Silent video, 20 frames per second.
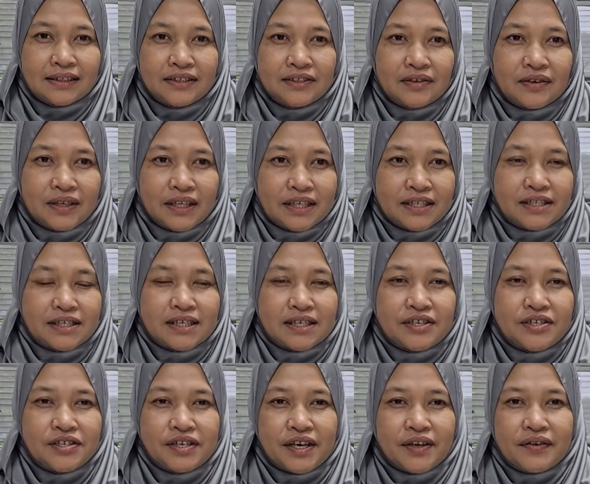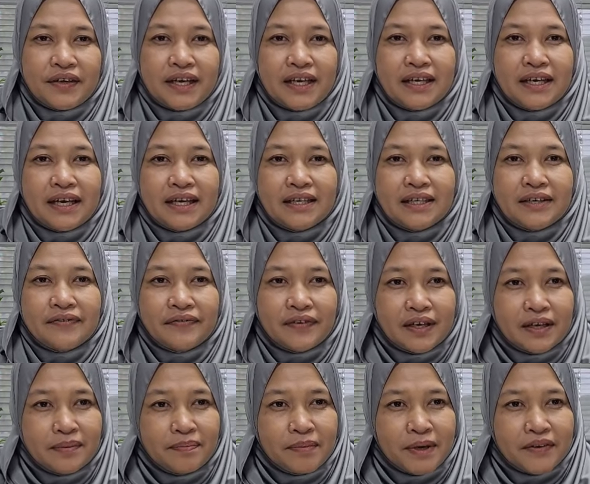knowledge sharing and
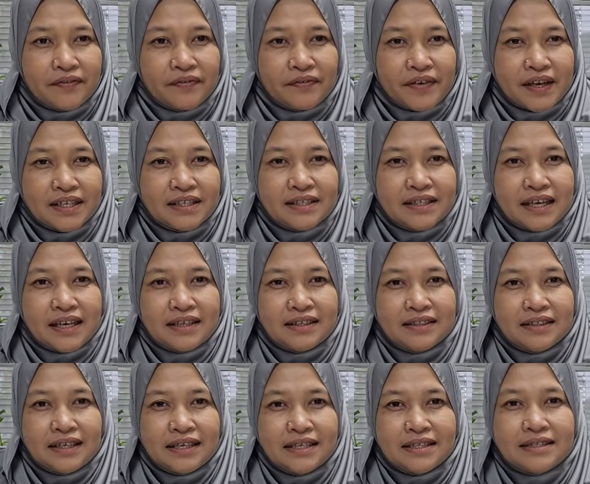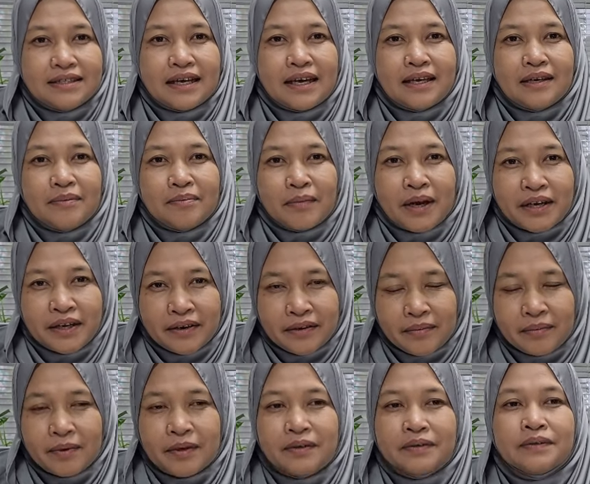developing fresh talent is
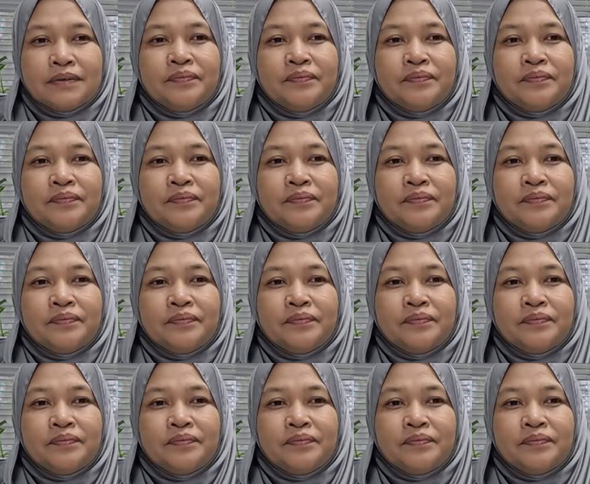admirable.